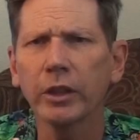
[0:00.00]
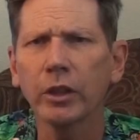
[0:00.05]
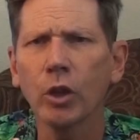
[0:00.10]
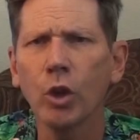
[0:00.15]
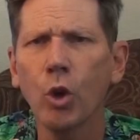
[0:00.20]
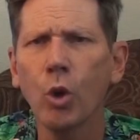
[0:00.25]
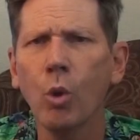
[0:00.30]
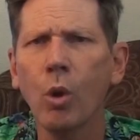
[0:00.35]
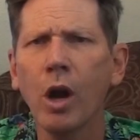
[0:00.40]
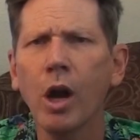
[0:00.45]

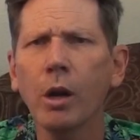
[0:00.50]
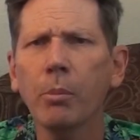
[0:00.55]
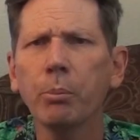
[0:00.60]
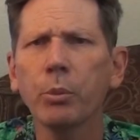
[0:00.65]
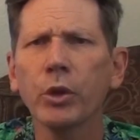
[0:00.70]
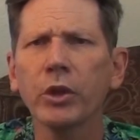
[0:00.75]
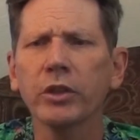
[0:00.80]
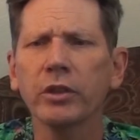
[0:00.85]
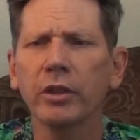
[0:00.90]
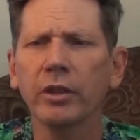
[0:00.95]

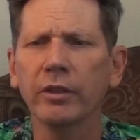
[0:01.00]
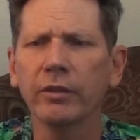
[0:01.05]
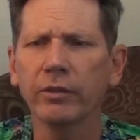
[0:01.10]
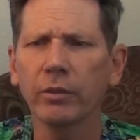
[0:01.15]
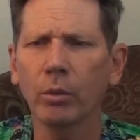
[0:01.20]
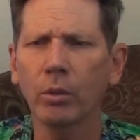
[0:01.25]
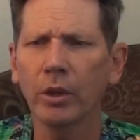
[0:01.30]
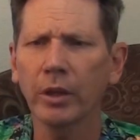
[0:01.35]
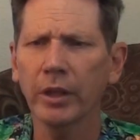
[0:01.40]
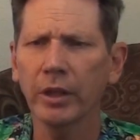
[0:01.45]
cooperative
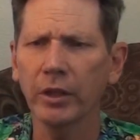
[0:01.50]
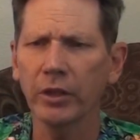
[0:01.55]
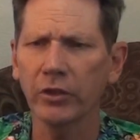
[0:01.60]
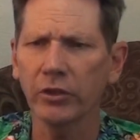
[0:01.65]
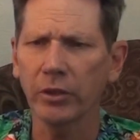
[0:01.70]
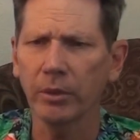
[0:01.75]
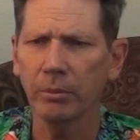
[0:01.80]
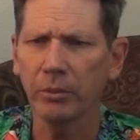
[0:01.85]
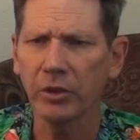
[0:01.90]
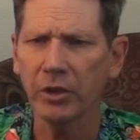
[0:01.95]

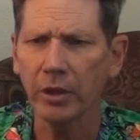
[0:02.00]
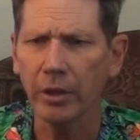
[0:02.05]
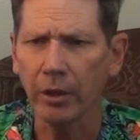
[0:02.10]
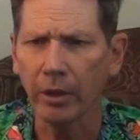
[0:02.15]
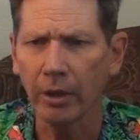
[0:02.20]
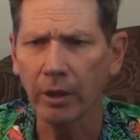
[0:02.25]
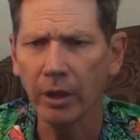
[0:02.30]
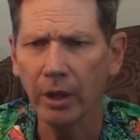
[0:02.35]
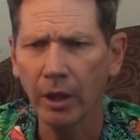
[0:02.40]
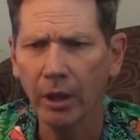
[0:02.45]
organisms
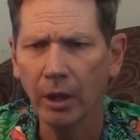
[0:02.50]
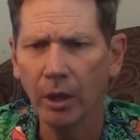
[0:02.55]
here.